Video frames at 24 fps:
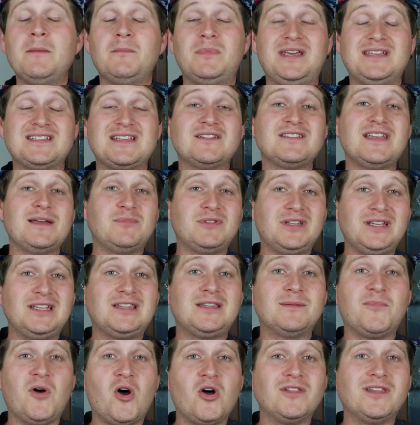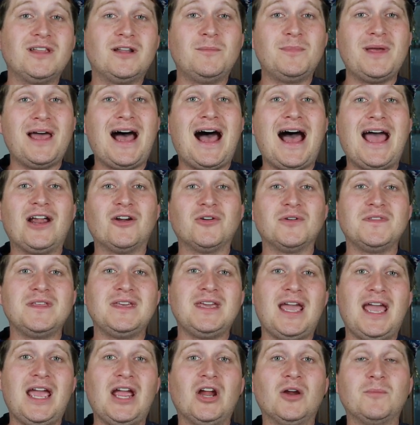because I was able to get the ball a little bit higher in
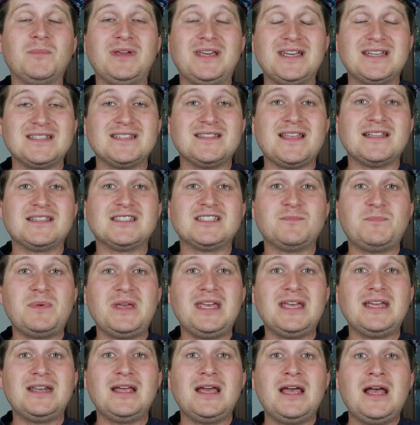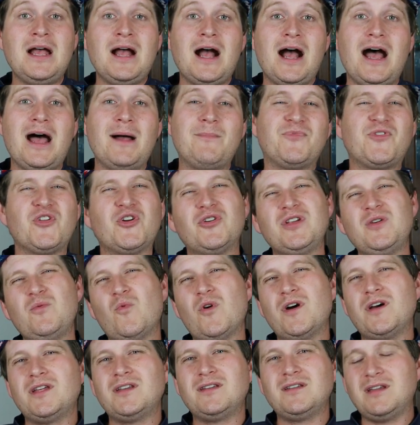the air because of that spin.
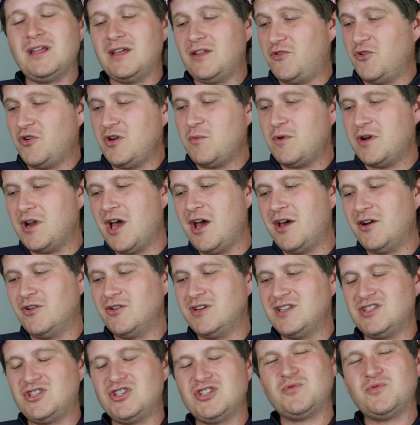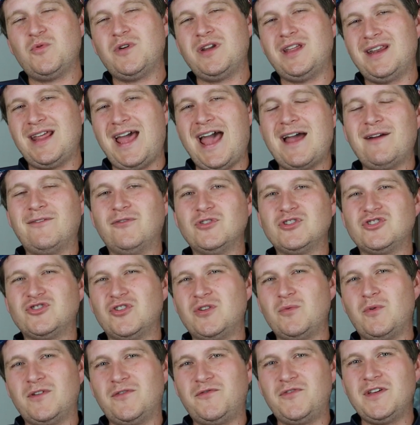3100 is what it averaged,
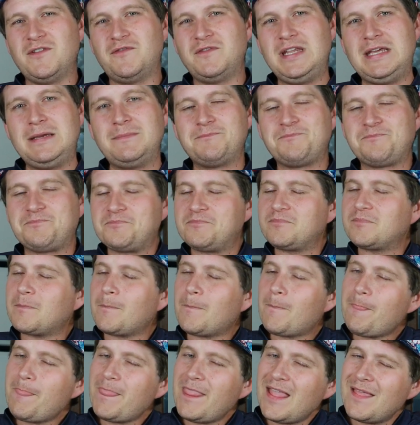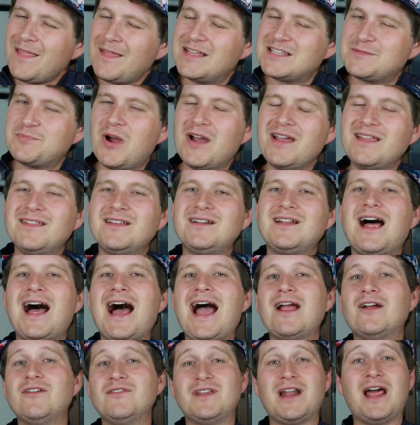3150. That's probably a little
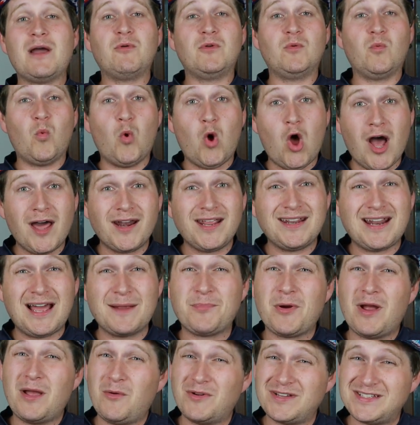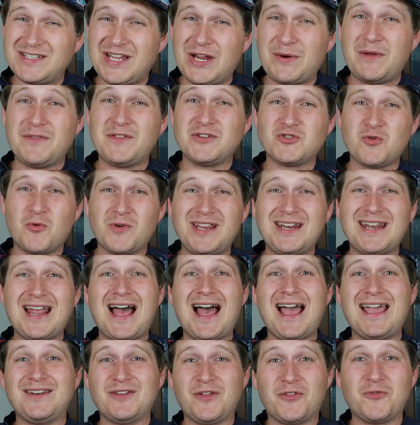higher than I would want it. I probably want to stay around the
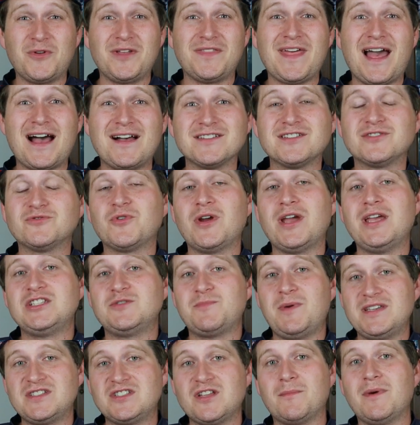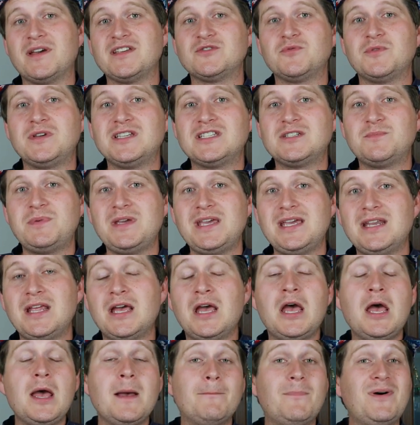29 to 3000 range based on my swing speed,
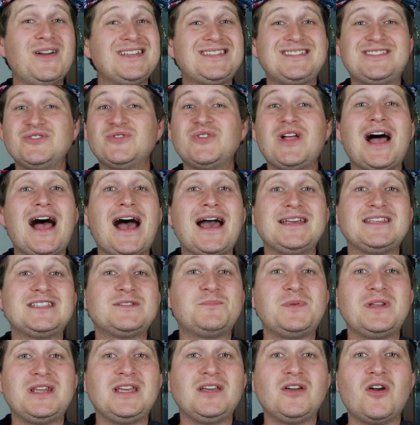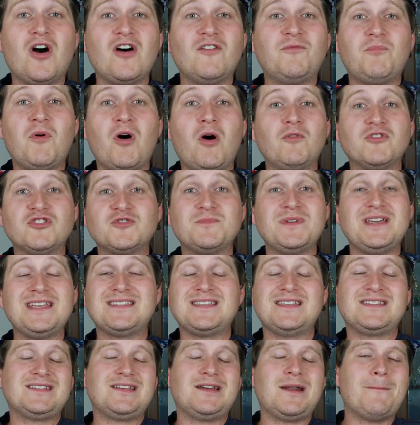but it's still a high spinning golf ball, which means
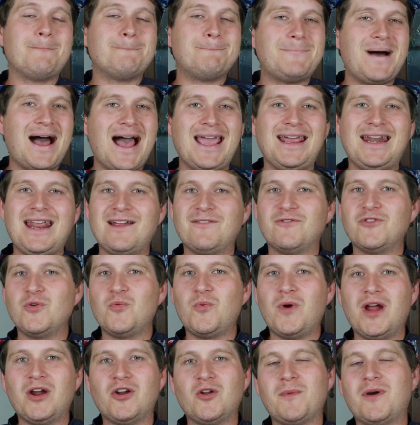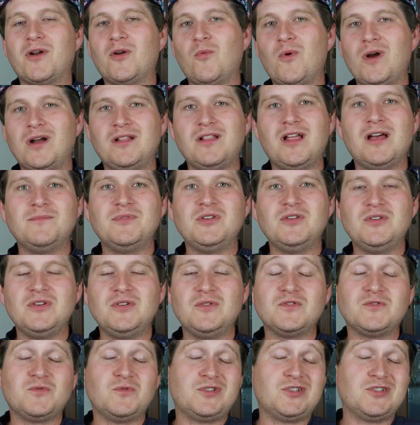it's going to bite everywhere no matter what club you
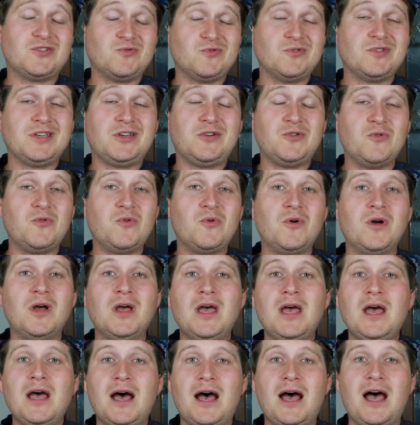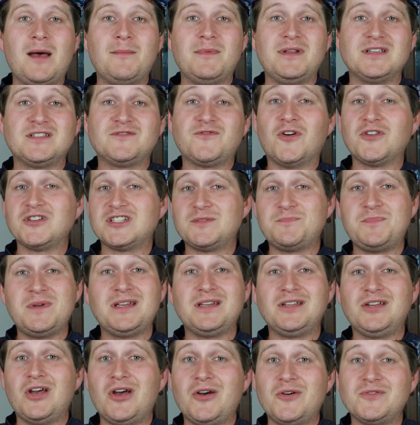use, which is really cool. And as far as
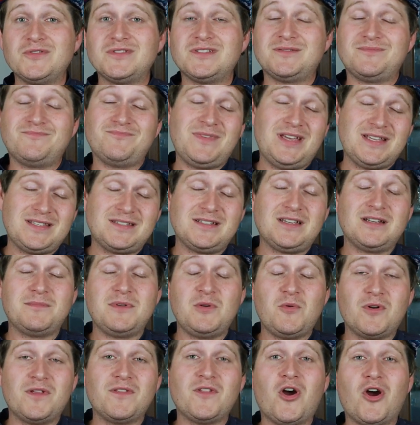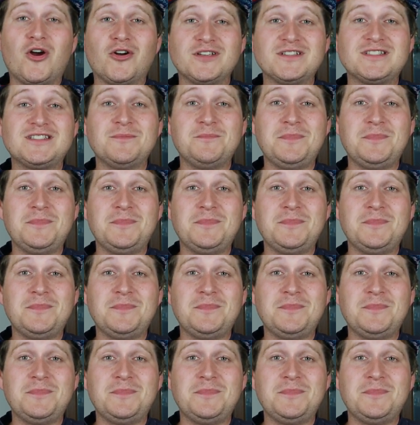spin goes, it's going to be one of the hardest to